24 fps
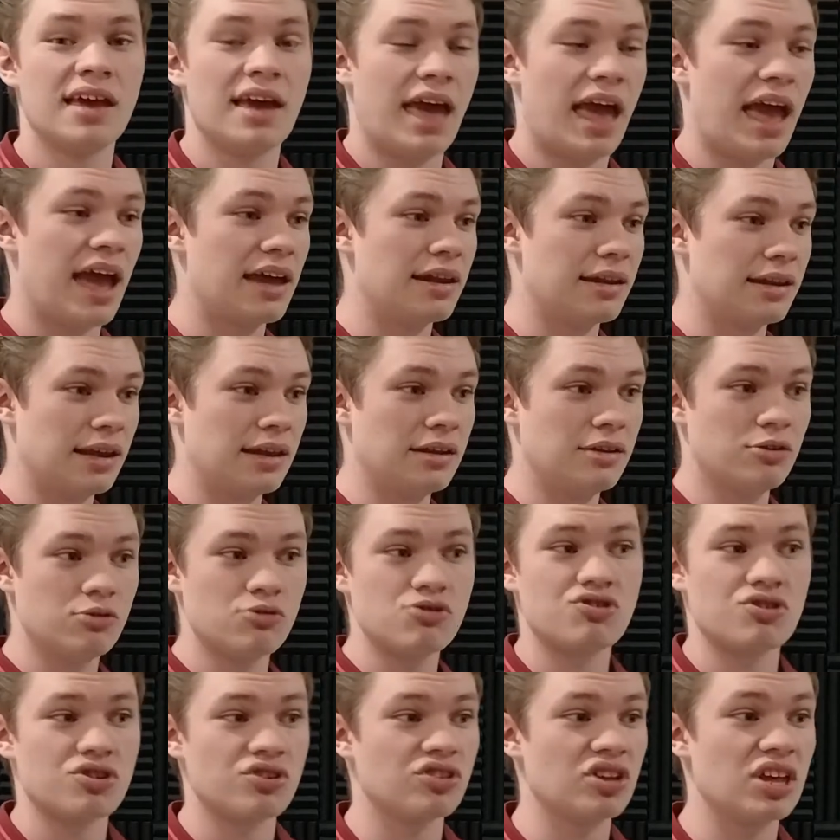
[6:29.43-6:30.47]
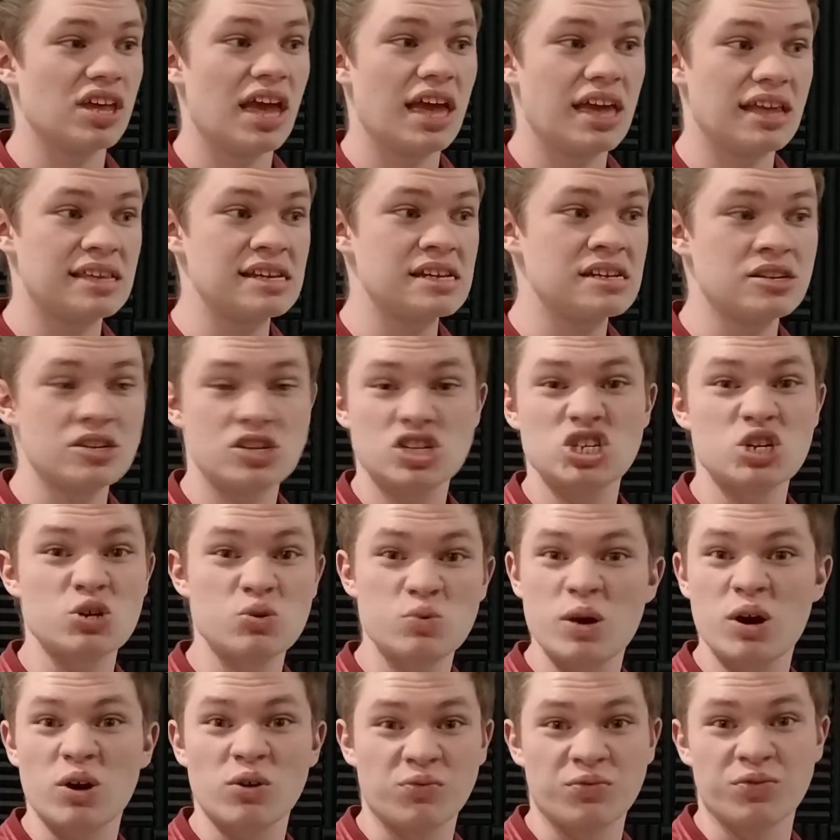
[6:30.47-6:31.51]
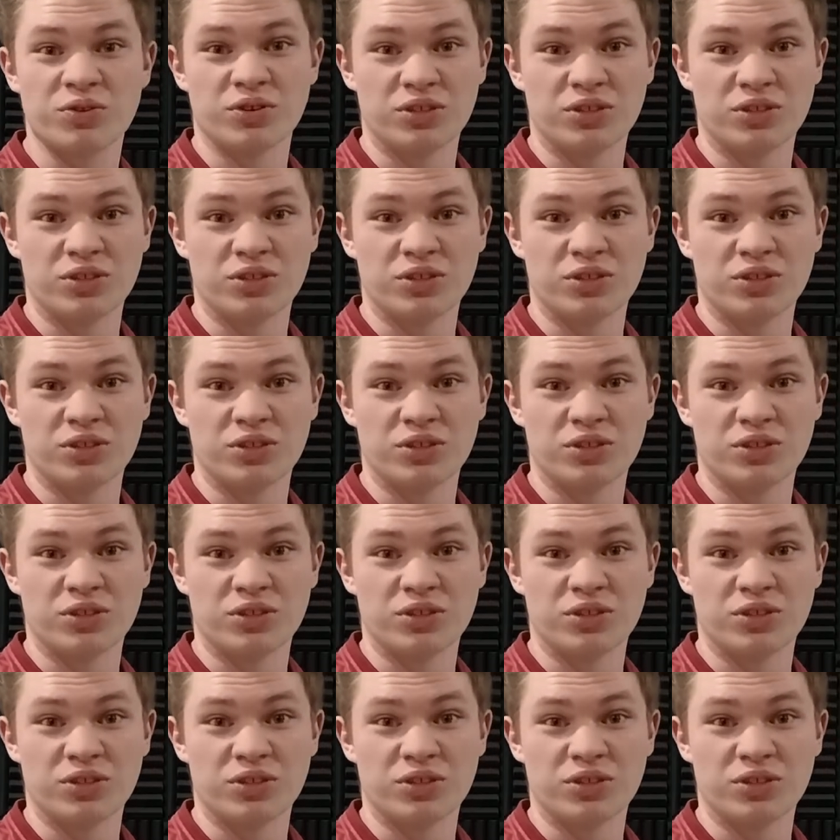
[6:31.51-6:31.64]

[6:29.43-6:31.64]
and in New Jersey, it didn't go well for